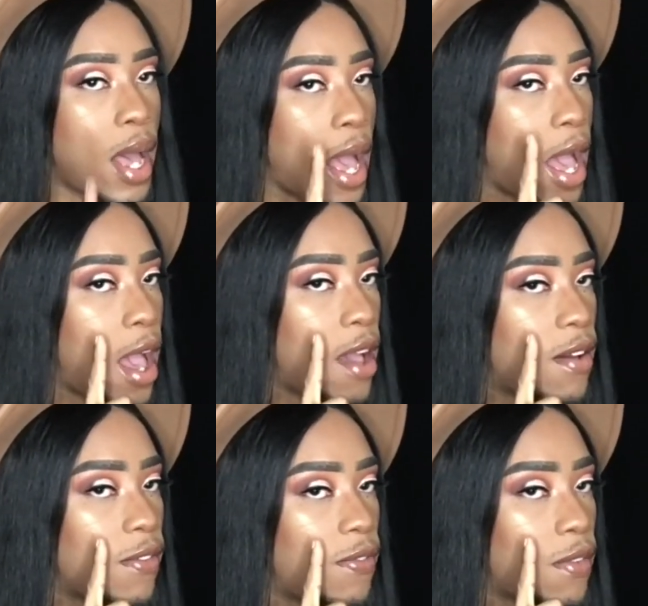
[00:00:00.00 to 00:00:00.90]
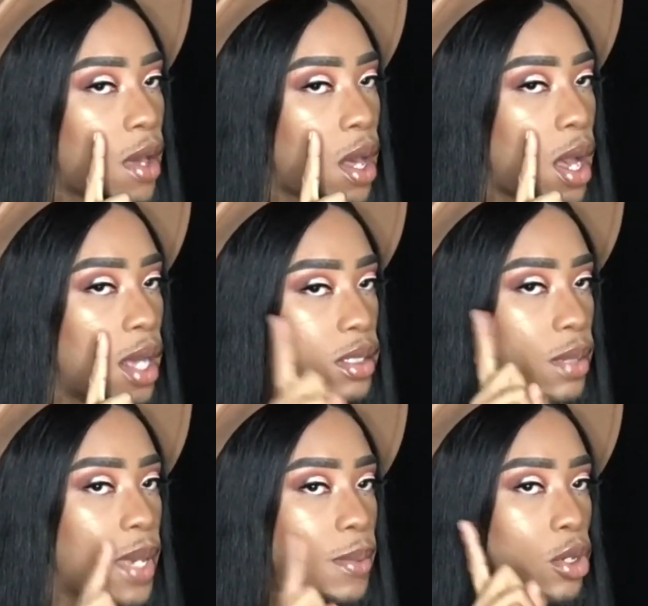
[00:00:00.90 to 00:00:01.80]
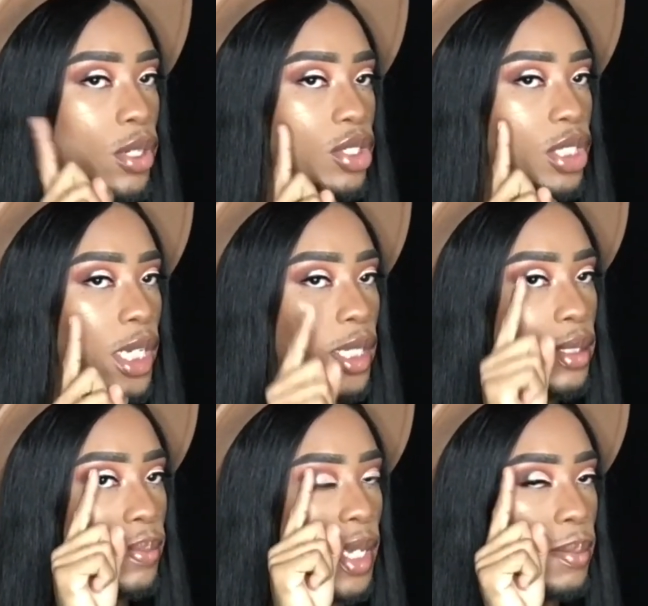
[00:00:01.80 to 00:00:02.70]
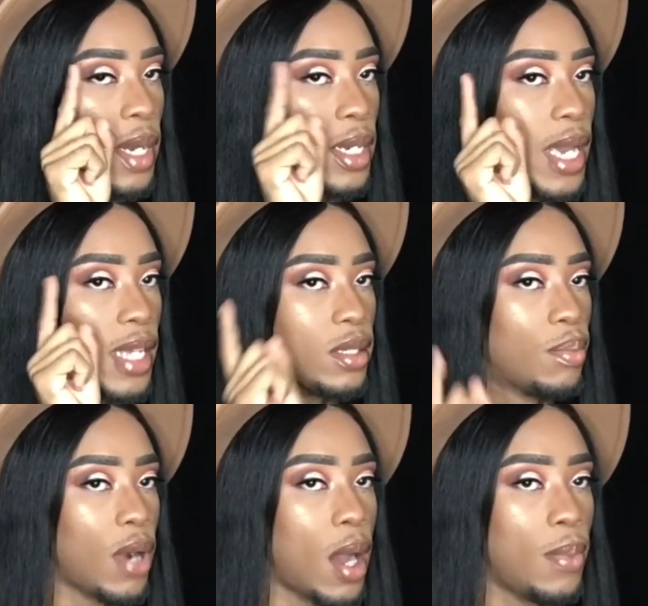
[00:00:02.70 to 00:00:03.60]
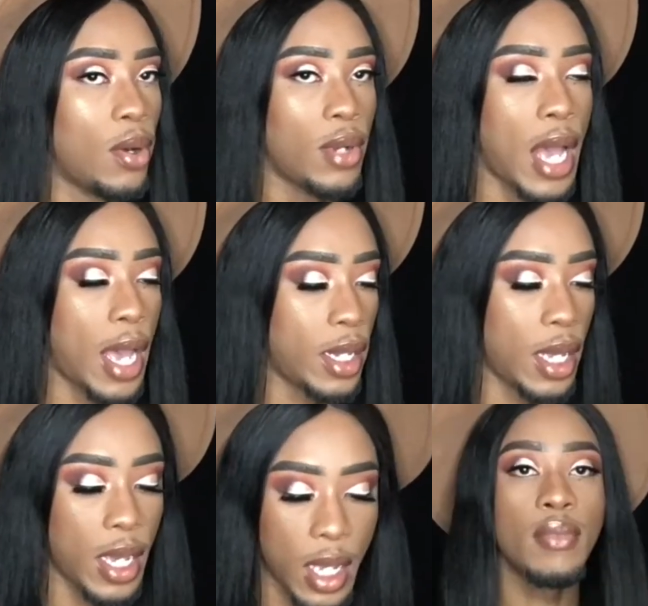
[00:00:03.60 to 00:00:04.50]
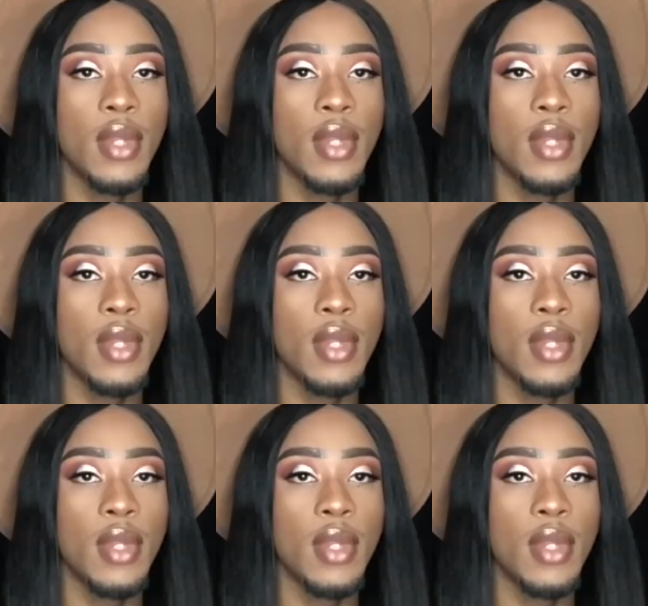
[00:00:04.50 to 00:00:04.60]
I have Hustler Baby on the cheeks, Mean Money as a brow bone highlight.